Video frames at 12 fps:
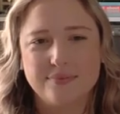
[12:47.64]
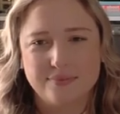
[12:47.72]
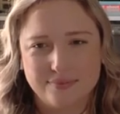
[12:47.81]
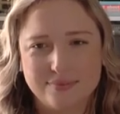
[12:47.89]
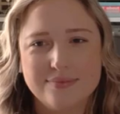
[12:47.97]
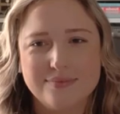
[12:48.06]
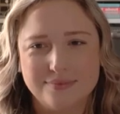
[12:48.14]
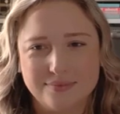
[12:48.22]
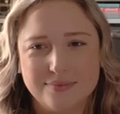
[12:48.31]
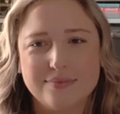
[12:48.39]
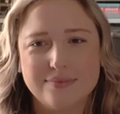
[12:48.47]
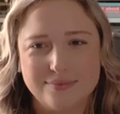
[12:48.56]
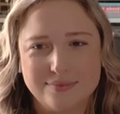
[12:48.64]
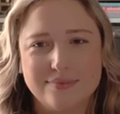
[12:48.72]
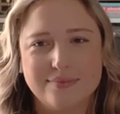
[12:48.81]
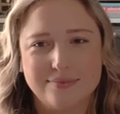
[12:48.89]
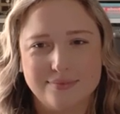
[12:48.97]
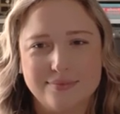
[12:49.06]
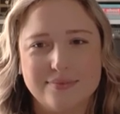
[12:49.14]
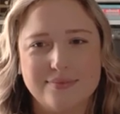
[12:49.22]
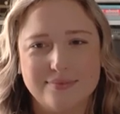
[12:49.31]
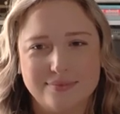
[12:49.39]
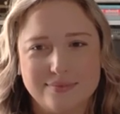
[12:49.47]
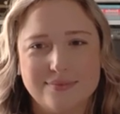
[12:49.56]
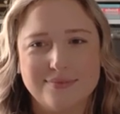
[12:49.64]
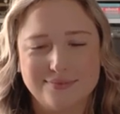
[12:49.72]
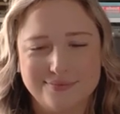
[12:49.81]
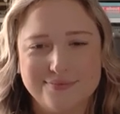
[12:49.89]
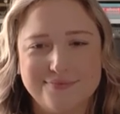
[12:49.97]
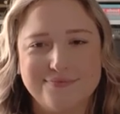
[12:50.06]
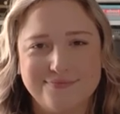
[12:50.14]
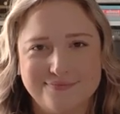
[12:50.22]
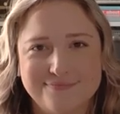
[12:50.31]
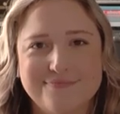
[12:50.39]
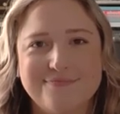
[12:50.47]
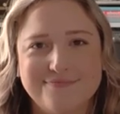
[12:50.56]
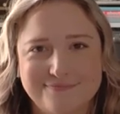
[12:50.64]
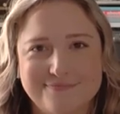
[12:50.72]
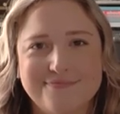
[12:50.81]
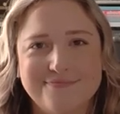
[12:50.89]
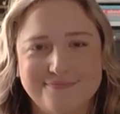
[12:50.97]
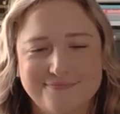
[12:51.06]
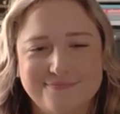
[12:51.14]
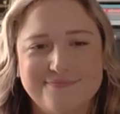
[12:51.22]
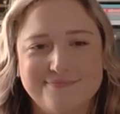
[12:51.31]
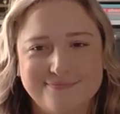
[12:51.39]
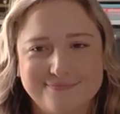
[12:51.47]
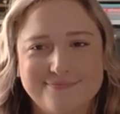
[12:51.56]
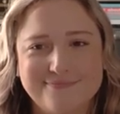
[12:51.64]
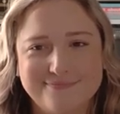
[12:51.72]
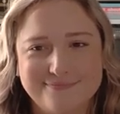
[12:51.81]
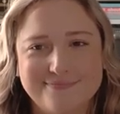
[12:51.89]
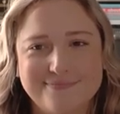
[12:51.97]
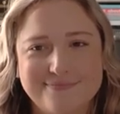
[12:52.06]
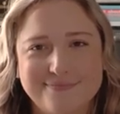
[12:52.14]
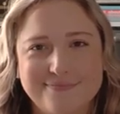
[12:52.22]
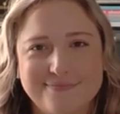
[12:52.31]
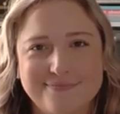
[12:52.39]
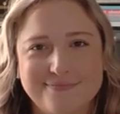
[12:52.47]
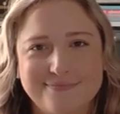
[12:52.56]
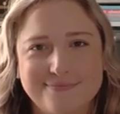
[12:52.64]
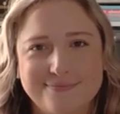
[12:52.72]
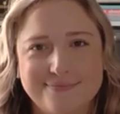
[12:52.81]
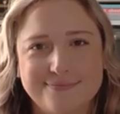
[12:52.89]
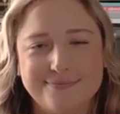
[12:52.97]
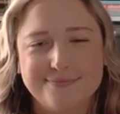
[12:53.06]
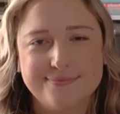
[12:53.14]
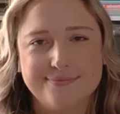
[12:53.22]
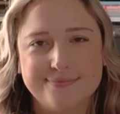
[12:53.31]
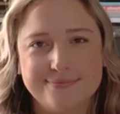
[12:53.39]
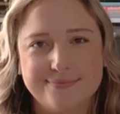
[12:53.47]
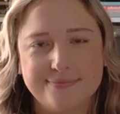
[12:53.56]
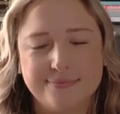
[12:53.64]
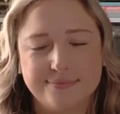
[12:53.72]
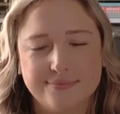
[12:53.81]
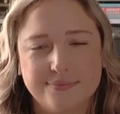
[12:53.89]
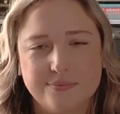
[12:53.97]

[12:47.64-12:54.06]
The person shown says nothing.